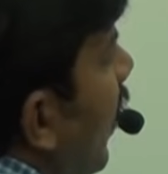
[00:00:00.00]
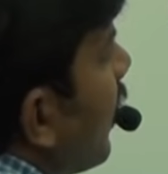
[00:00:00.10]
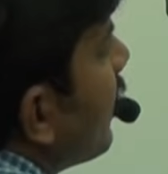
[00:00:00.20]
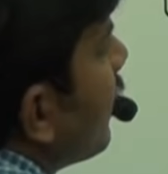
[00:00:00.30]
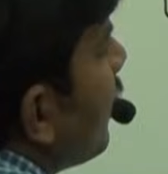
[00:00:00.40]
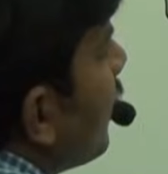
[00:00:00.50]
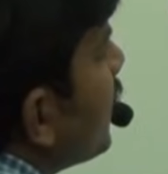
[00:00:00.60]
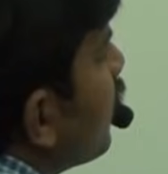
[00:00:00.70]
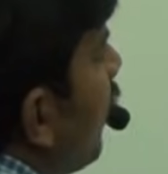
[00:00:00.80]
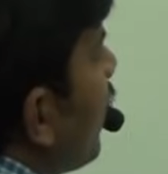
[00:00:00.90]
and then
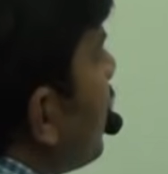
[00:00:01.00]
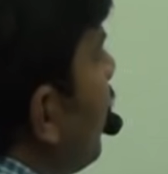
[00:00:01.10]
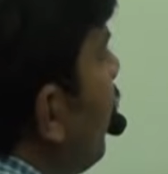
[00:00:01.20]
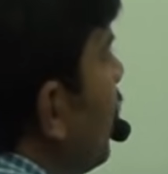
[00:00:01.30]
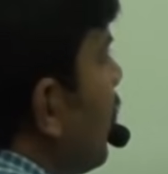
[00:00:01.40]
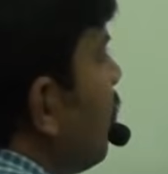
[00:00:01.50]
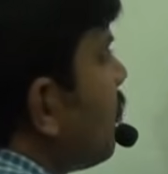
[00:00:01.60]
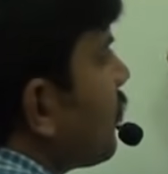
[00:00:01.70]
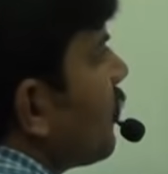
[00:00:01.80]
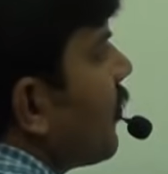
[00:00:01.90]
small a will come,
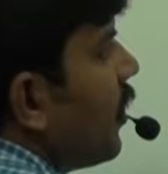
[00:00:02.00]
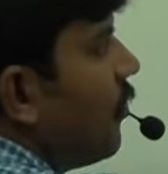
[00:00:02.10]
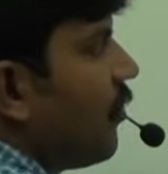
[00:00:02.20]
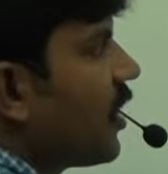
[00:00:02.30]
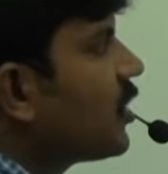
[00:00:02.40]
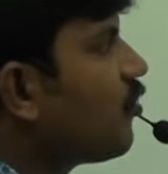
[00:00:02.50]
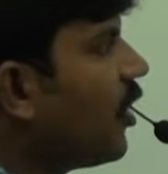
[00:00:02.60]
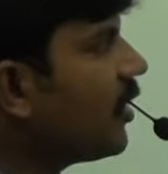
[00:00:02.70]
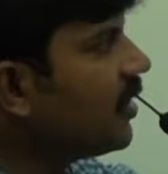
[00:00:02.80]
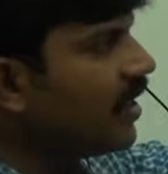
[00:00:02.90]
because
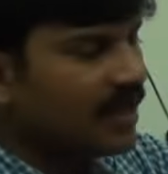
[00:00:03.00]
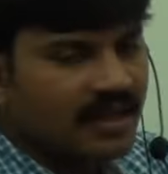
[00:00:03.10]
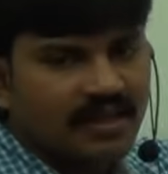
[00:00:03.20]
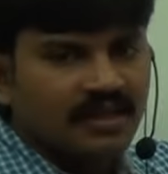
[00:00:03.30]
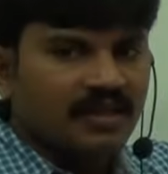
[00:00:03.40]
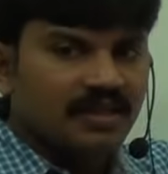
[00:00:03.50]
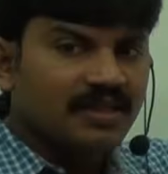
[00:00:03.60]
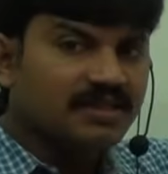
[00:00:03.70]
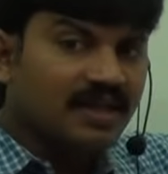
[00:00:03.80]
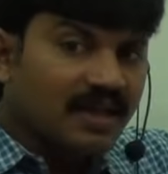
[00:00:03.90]
small a
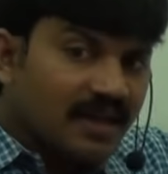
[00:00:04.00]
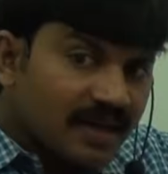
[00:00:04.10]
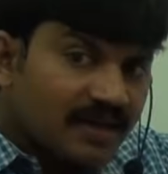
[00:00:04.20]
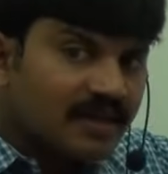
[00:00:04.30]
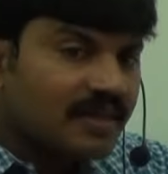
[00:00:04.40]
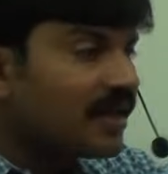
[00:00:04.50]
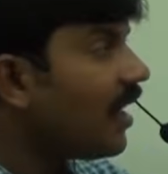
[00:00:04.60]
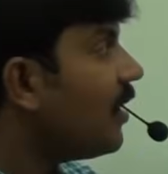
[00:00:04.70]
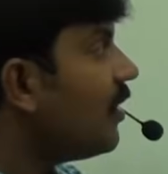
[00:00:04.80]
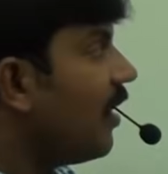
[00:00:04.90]
is greater
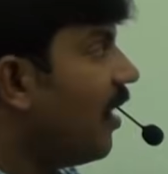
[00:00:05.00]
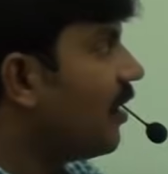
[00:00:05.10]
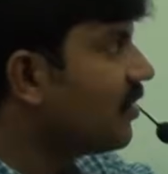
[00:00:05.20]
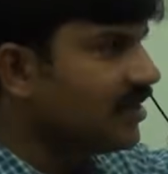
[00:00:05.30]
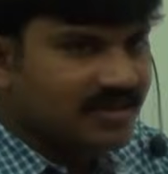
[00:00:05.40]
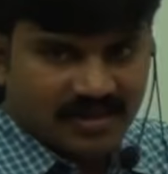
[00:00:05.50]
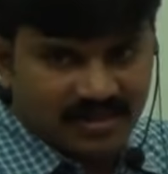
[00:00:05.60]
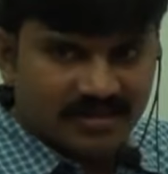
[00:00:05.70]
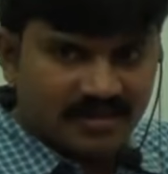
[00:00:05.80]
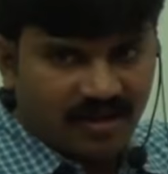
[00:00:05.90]
than all these
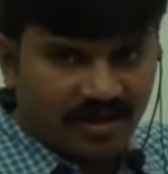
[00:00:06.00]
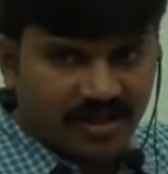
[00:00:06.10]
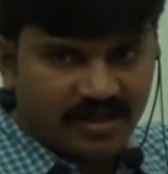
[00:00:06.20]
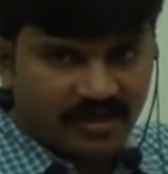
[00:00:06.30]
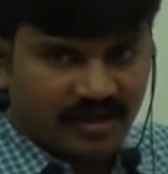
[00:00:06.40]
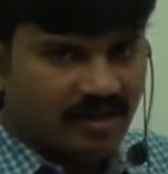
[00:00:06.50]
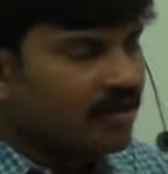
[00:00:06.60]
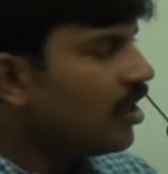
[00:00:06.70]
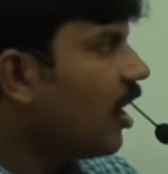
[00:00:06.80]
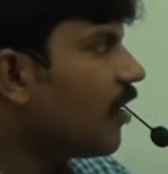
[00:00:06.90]
things. Are you getting right?
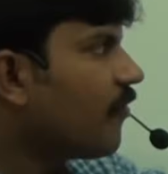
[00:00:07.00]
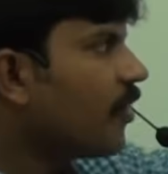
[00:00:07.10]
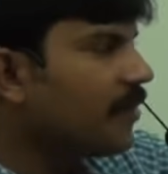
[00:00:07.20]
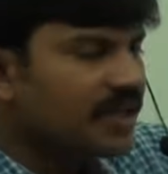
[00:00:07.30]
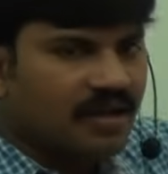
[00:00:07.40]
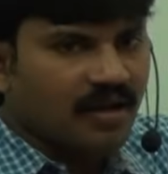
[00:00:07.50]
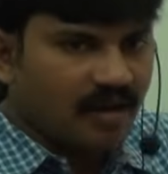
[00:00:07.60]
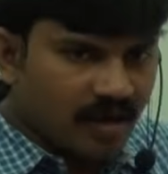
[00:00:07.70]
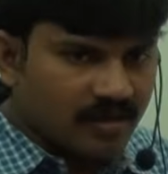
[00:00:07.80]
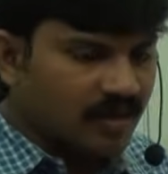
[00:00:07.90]
Alphabetical
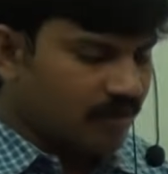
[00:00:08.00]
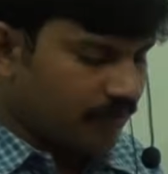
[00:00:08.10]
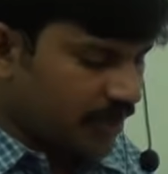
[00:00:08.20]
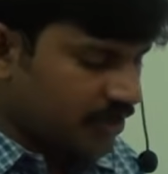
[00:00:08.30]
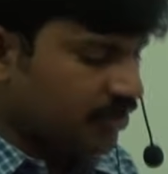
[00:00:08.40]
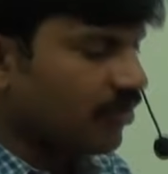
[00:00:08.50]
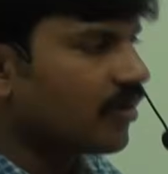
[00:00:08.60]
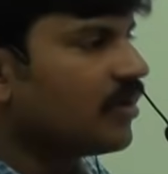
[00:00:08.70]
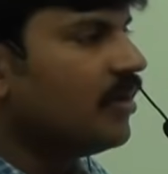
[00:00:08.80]
order, make sure.